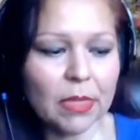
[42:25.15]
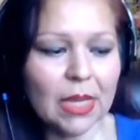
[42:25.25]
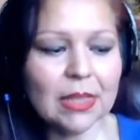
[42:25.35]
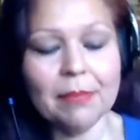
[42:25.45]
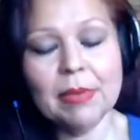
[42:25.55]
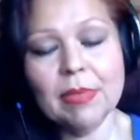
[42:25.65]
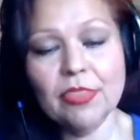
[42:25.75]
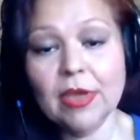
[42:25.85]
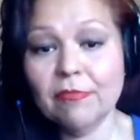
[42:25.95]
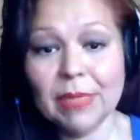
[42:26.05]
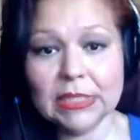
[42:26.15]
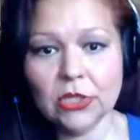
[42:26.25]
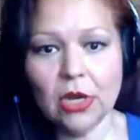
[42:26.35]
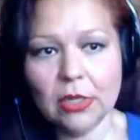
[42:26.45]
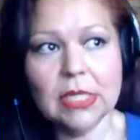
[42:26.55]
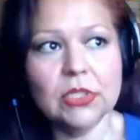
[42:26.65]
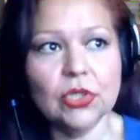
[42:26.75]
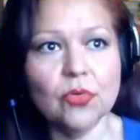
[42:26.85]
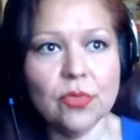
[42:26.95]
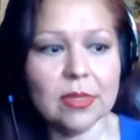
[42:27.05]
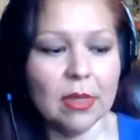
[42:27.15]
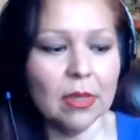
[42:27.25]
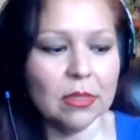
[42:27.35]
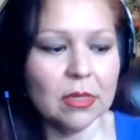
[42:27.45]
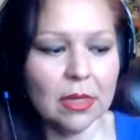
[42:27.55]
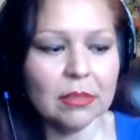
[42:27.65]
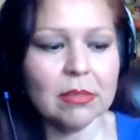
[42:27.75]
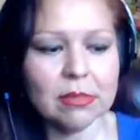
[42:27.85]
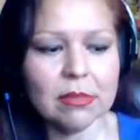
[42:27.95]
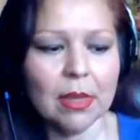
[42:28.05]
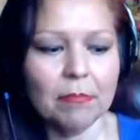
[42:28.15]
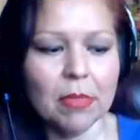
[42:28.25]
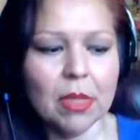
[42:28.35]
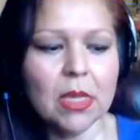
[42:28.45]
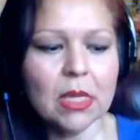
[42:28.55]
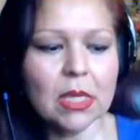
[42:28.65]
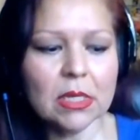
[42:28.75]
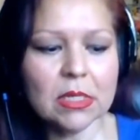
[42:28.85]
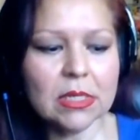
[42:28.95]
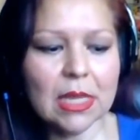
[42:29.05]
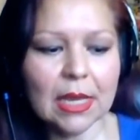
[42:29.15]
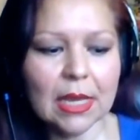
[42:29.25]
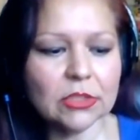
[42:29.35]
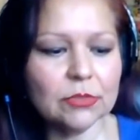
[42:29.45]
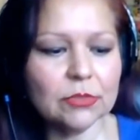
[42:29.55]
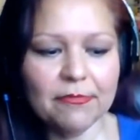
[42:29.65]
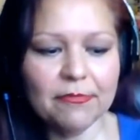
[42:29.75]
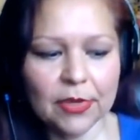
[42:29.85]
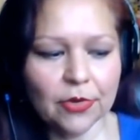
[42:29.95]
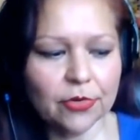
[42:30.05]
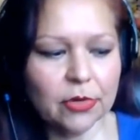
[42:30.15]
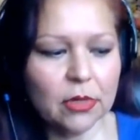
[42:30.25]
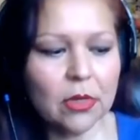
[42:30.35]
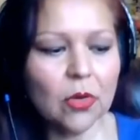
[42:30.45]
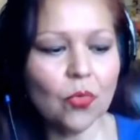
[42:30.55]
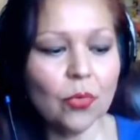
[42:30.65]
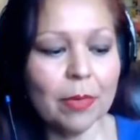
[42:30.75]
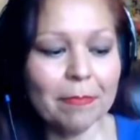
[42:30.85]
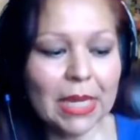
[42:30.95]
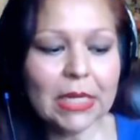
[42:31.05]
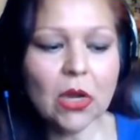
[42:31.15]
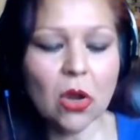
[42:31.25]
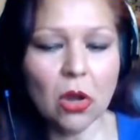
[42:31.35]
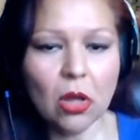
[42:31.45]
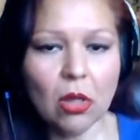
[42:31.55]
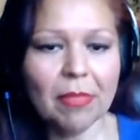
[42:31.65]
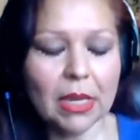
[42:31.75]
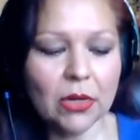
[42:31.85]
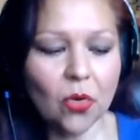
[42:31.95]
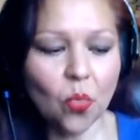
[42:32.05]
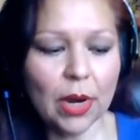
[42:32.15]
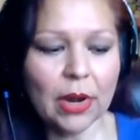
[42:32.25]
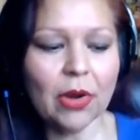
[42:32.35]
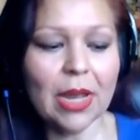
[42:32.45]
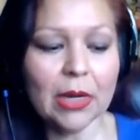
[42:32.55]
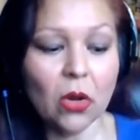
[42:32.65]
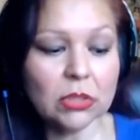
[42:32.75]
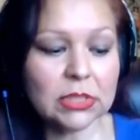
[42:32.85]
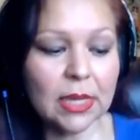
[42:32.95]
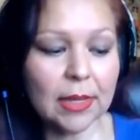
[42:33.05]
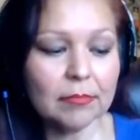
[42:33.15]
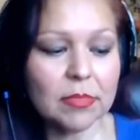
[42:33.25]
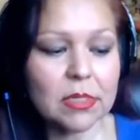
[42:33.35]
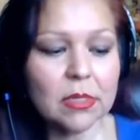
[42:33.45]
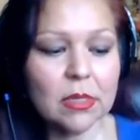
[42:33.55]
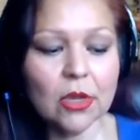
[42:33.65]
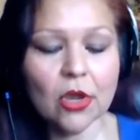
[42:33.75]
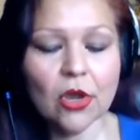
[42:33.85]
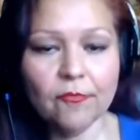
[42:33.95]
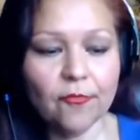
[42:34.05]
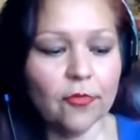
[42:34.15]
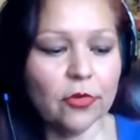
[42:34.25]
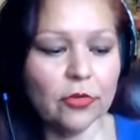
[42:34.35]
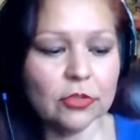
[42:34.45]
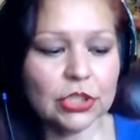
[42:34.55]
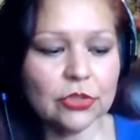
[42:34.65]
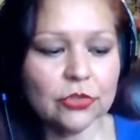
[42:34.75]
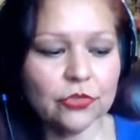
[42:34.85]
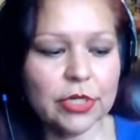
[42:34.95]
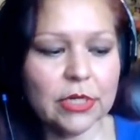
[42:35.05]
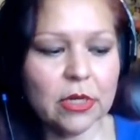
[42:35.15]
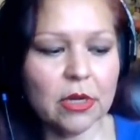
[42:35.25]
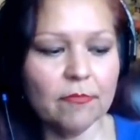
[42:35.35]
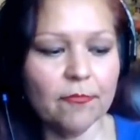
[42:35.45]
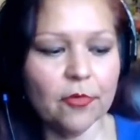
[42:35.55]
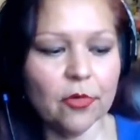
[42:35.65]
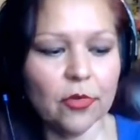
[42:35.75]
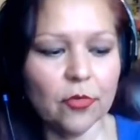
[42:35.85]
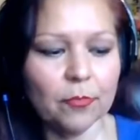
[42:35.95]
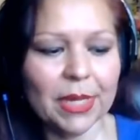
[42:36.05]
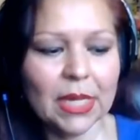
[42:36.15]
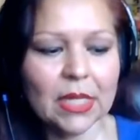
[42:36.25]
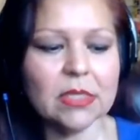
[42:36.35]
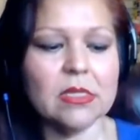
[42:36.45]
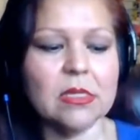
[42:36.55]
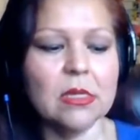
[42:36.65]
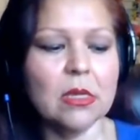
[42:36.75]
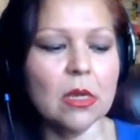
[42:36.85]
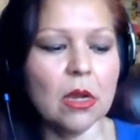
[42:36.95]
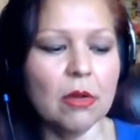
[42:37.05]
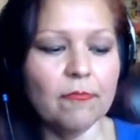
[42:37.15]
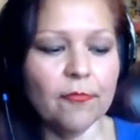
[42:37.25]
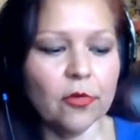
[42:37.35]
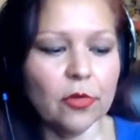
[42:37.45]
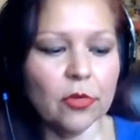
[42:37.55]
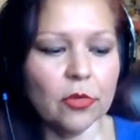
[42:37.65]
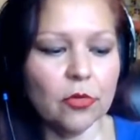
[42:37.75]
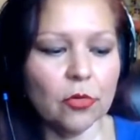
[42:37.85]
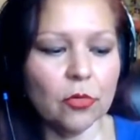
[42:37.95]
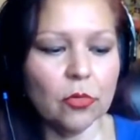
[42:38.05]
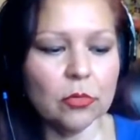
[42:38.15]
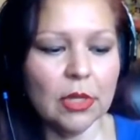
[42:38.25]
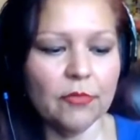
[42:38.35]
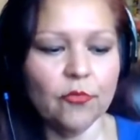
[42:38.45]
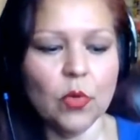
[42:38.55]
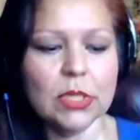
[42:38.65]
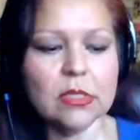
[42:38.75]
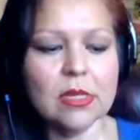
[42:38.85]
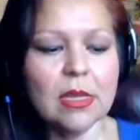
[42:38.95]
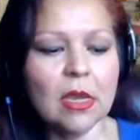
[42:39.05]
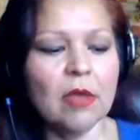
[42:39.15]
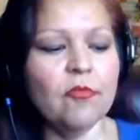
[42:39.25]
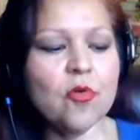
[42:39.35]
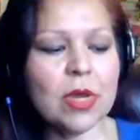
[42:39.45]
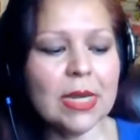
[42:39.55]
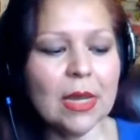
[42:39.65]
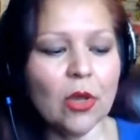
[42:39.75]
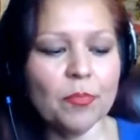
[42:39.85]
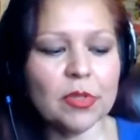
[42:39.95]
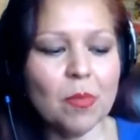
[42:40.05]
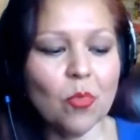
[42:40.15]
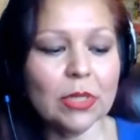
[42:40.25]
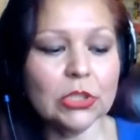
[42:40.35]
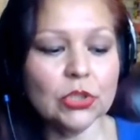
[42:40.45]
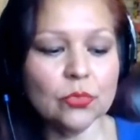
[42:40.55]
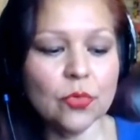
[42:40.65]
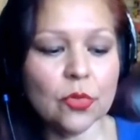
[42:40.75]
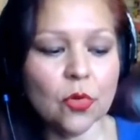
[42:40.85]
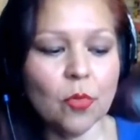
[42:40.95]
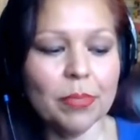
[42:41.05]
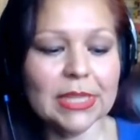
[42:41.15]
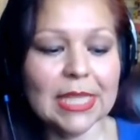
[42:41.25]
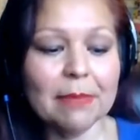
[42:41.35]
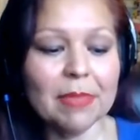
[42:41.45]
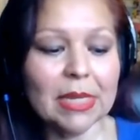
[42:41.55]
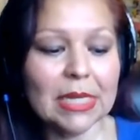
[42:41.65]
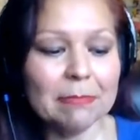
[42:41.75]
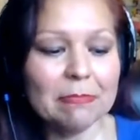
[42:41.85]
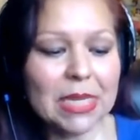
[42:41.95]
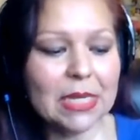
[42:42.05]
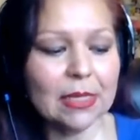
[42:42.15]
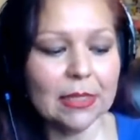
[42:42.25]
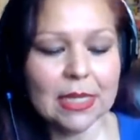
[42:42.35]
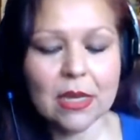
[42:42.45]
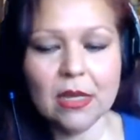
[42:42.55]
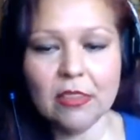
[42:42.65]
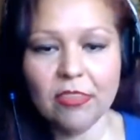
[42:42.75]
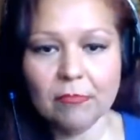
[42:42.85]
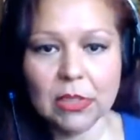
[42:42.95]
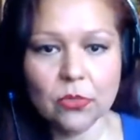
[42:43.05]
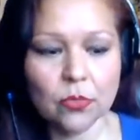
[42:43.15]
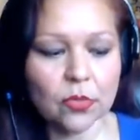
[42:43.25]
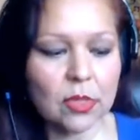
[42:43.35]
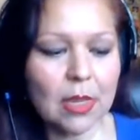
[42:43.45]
And that made me think of my dog. He chose to exit at this time. It is not to be feared. Remain calm and aware at all times. Comfort your children, comfort your pets, comfort your loved ones. If you can help someone, do so, but then immediately cut them loose.